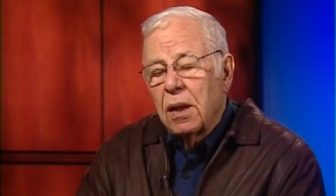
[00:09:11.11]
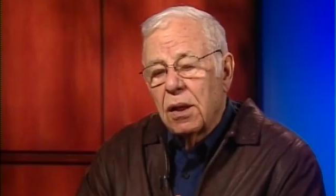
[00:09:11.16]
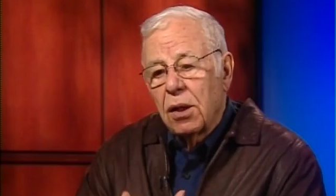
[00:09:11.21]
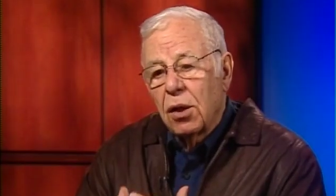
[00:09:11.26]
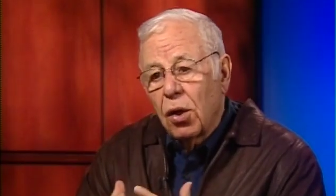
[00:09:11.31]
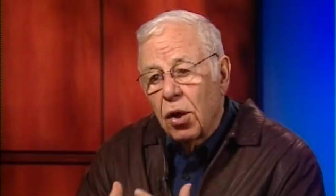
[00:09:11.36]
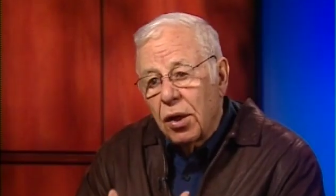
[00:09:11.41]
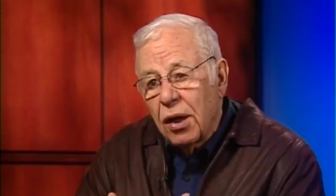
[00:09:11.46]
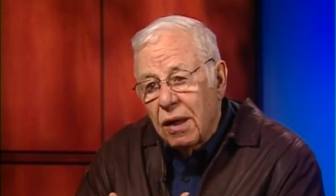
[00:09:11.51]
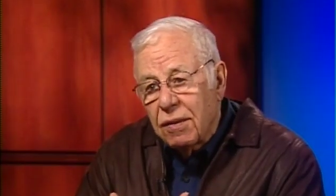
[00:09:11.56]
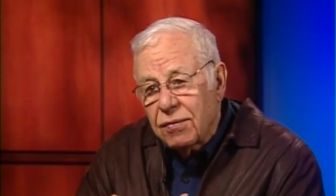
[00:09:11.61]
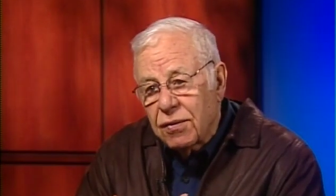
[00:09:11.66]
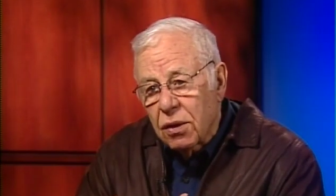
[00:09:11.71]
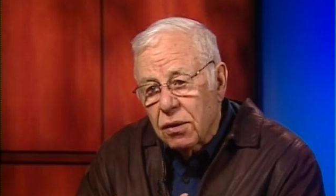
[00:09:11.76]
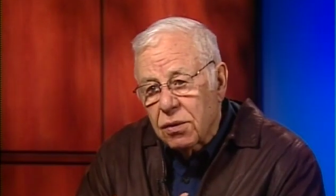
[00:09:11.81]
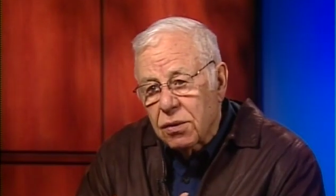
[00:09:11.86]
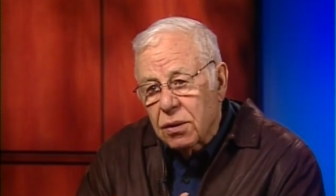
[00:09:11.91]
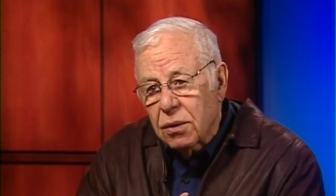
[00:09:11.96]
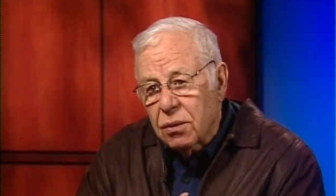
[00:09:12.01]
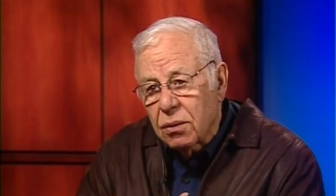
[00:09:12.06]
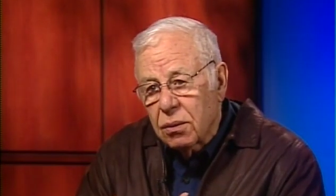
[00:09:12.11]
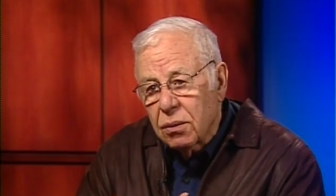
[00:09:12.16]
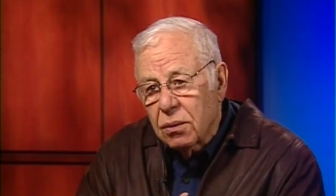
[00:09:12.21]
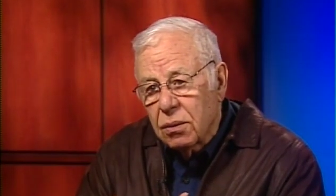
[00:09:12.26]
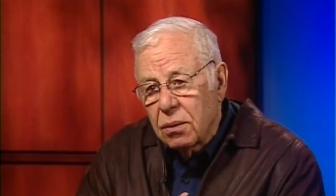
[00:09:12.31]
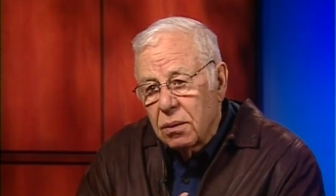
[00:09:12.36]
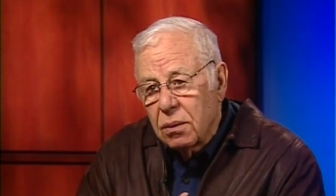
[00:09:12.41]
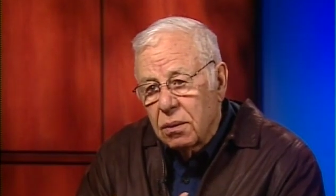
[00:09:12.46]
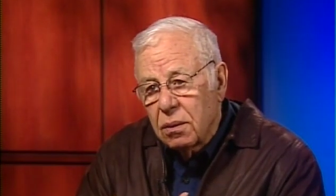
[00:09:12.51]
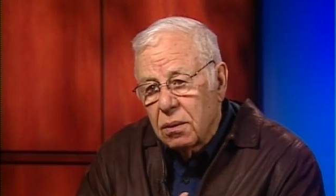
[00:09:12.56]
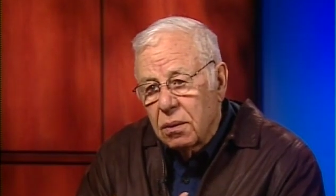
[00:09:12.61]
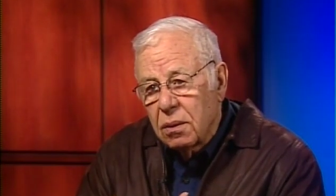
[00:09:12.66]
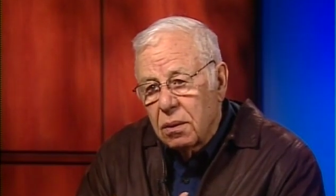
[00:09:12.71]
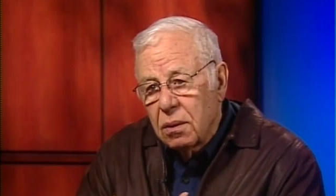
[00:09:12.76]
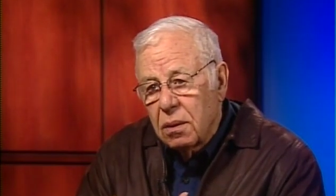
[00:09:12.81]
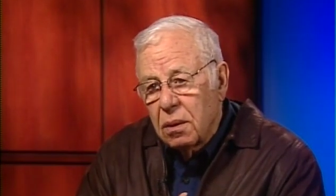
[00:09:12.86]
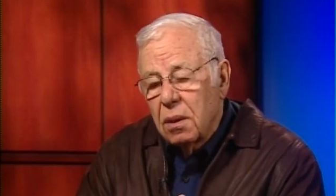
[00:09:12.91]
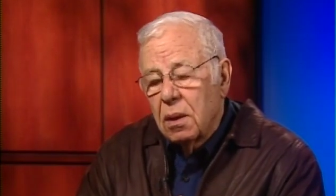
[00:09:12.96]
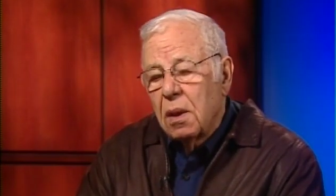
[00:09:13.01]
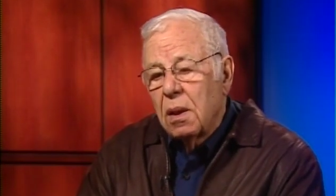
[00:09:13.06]
They don't have Social Security.
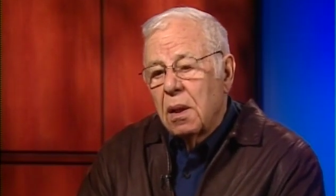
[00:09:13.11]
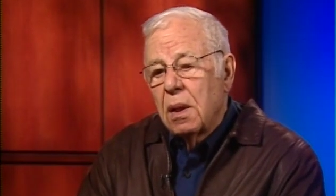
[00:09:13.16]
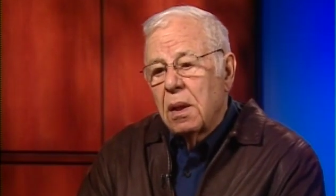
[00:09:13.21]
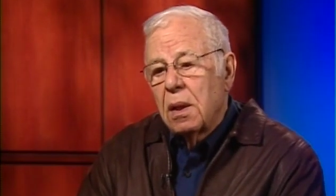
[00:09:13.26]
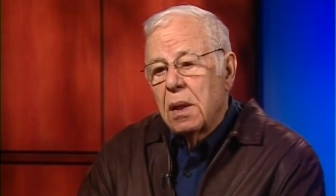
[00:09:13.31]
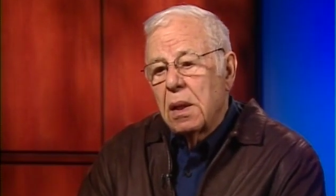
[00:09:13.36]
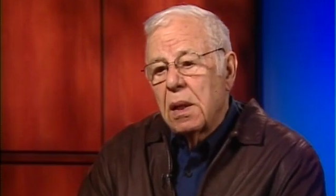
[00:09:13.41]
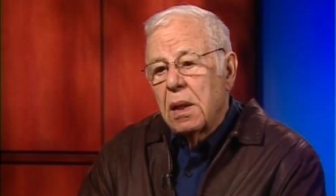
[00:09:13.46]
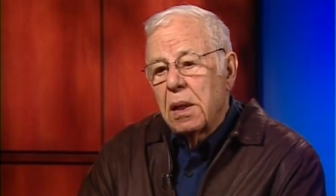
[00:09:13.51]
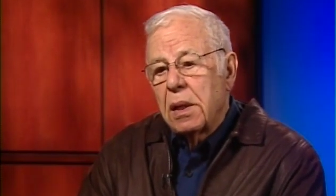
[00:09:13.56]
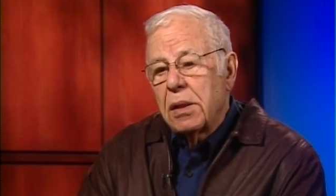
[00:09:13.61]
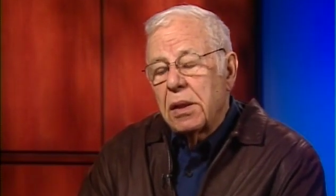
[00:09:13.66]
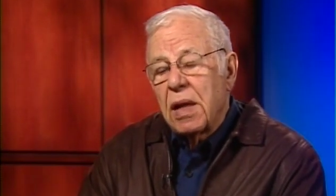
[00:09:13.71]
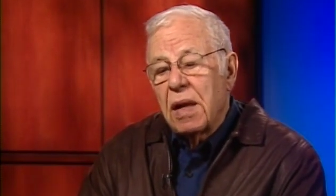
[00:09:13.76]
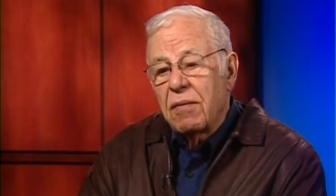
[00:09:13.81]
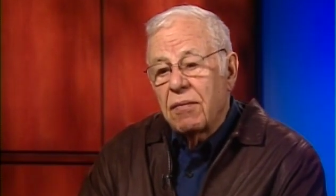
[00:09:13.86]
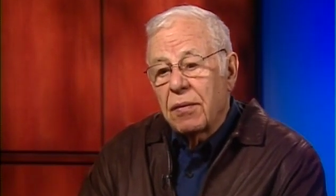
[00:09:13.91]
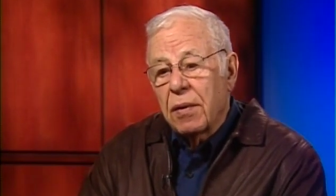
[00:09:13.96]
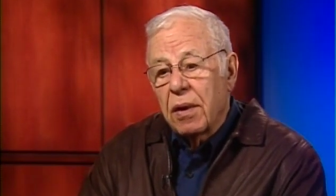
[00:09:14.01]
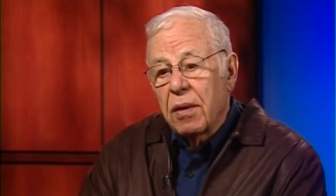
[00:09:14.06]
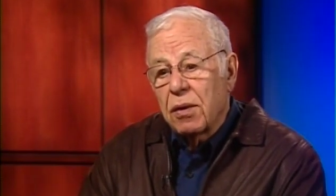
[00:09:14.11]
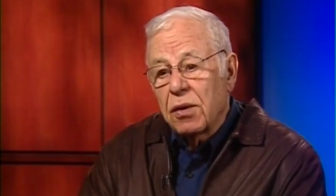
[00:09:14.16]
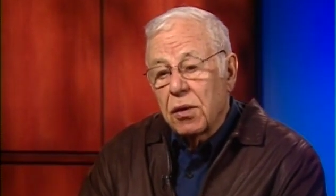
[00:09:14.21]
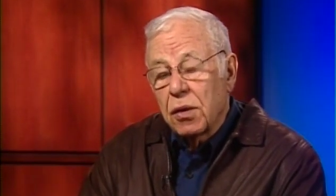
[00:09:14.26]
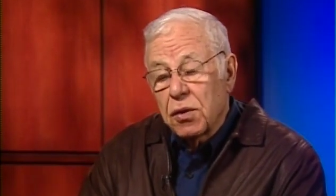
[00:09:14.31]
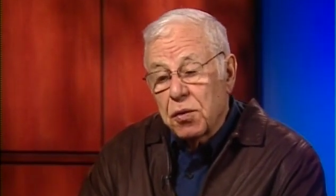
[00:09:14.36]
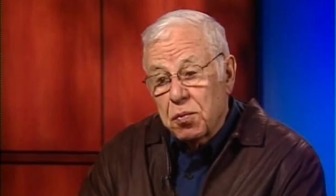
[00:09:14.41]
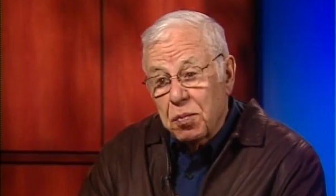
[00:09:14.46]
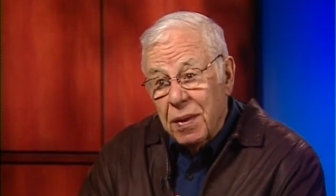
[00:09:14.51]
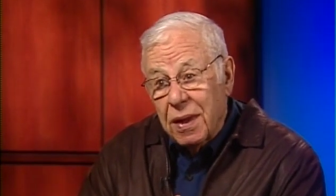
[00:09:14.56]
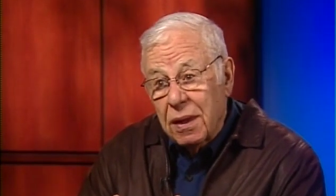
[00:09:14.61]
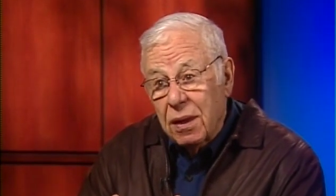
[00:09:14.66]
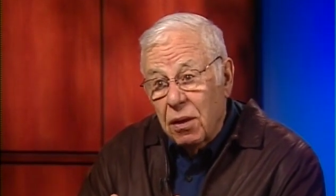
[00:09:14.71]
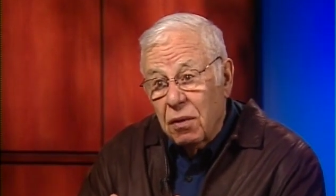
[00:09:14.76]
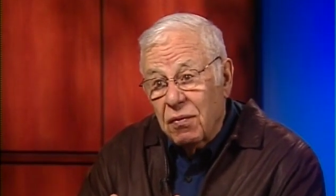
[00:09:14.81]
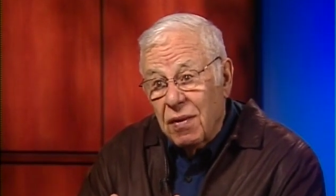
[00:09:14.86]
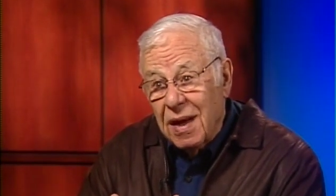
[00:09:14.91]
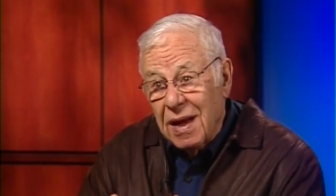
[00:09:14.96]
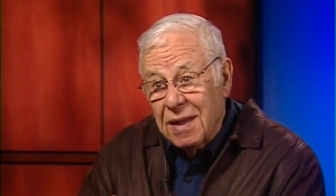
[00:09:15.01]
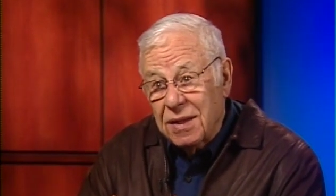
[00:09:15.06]
They have a spreading
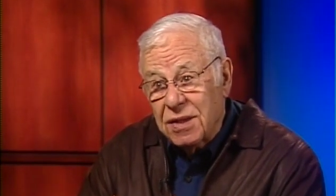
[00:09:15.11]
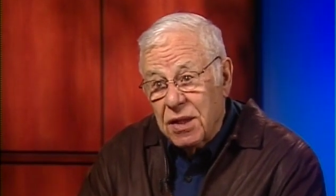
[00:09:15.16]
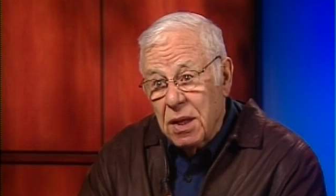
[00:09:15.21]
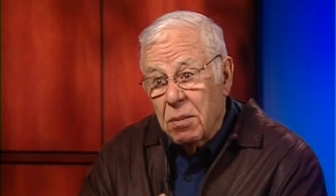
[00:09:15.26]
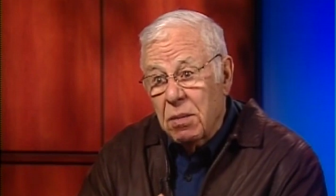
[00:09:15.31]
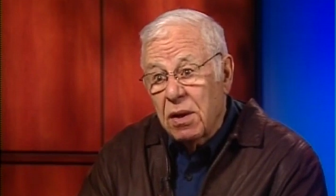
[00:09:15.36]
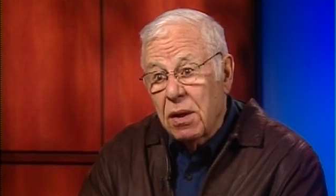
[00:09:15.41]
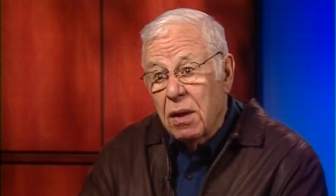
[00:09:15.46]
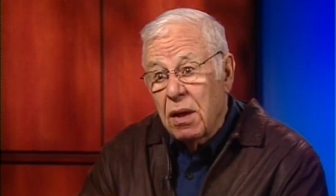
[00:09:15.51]
of Alzheimer.